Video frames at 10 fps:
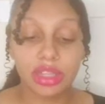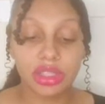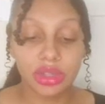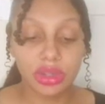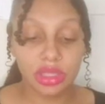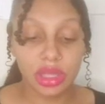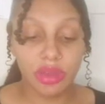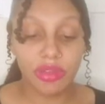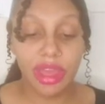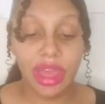
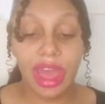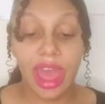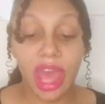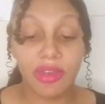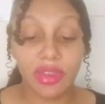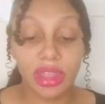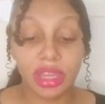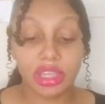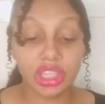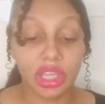yourself having and
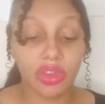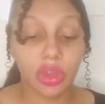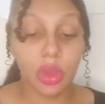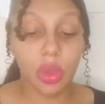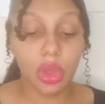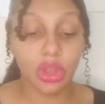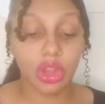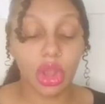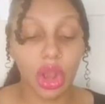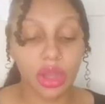achieving all your
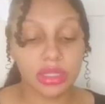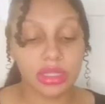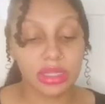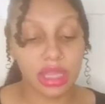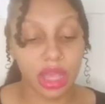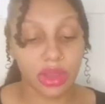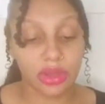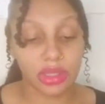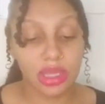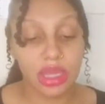heart's
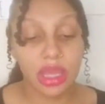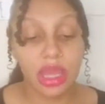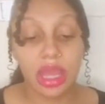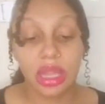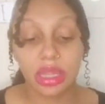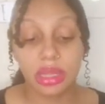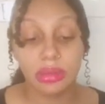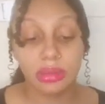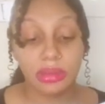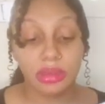desires.
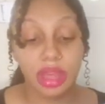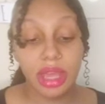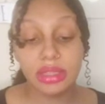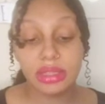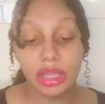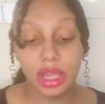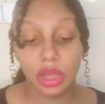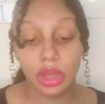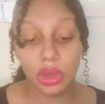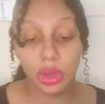Then set a
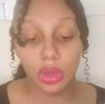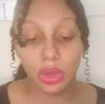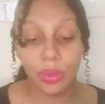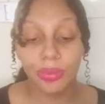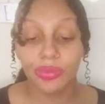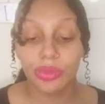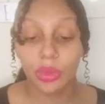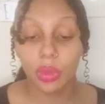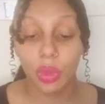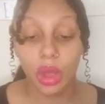goal,
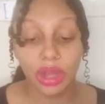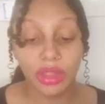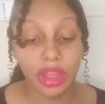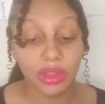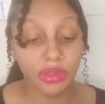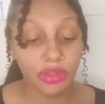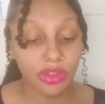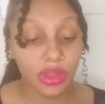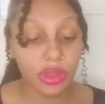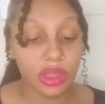one that you
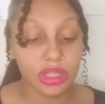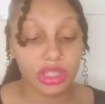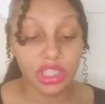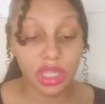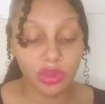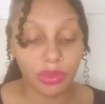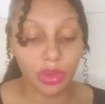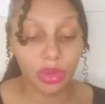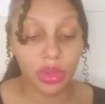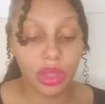feel is
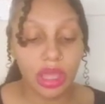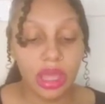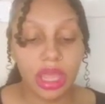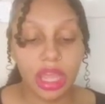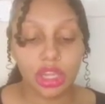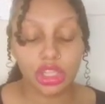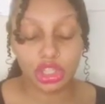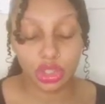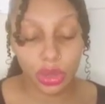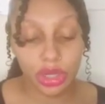achievable in a
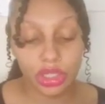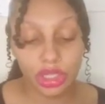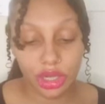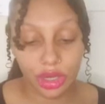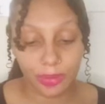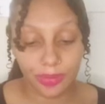short term.